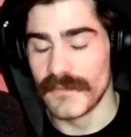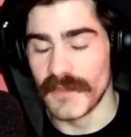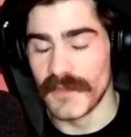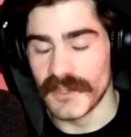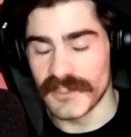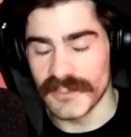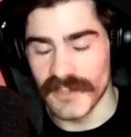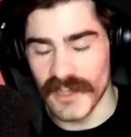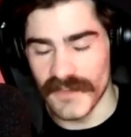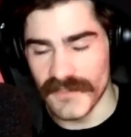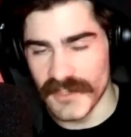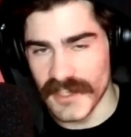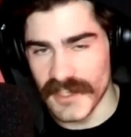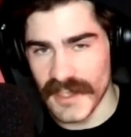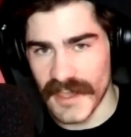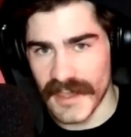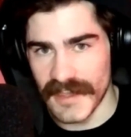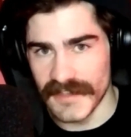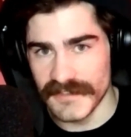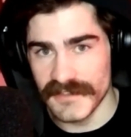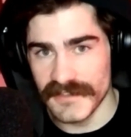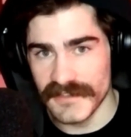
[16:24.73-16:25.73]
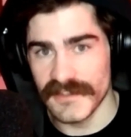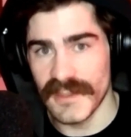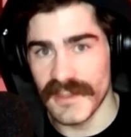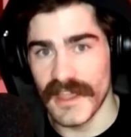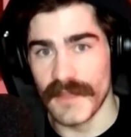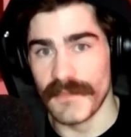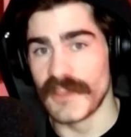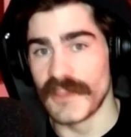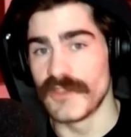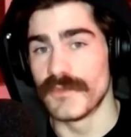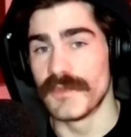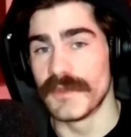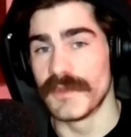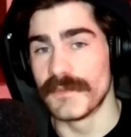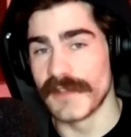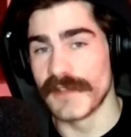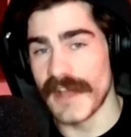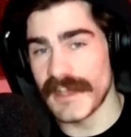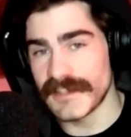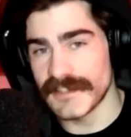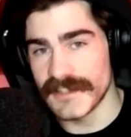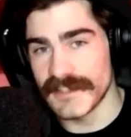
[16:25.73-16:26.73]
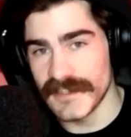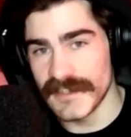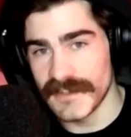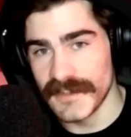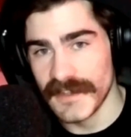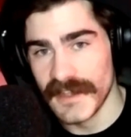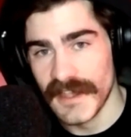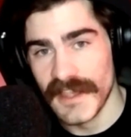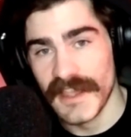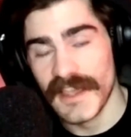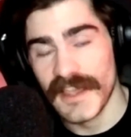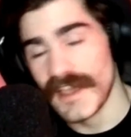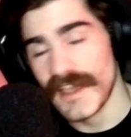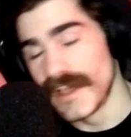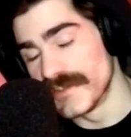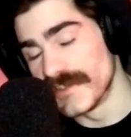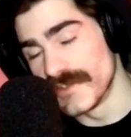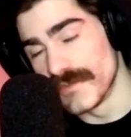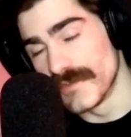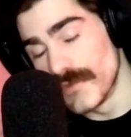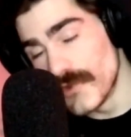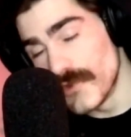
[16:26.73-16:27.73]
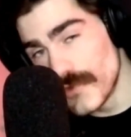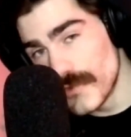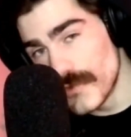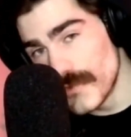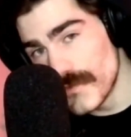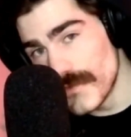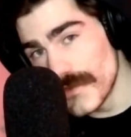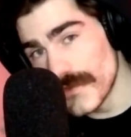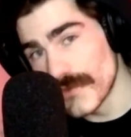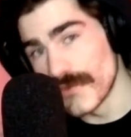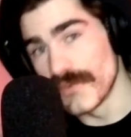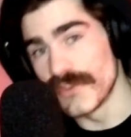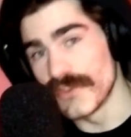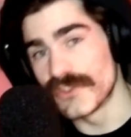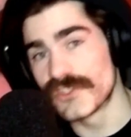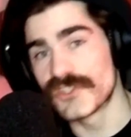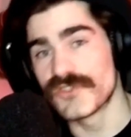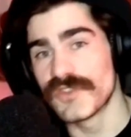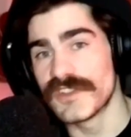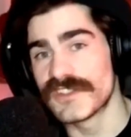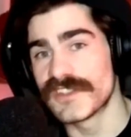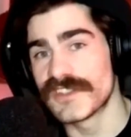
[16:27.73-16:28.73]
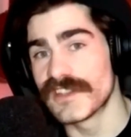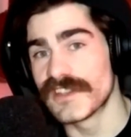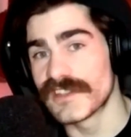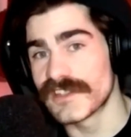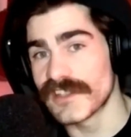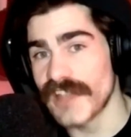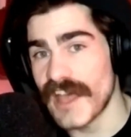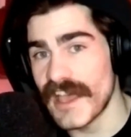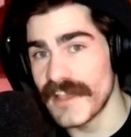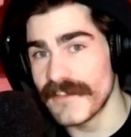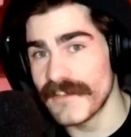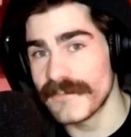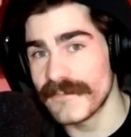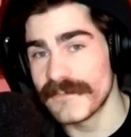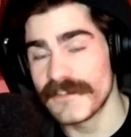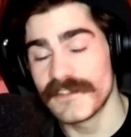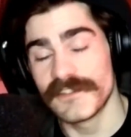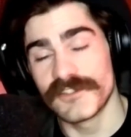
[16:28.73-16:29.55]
much love, you guys, and may you be blessed as you move through the streets of this life,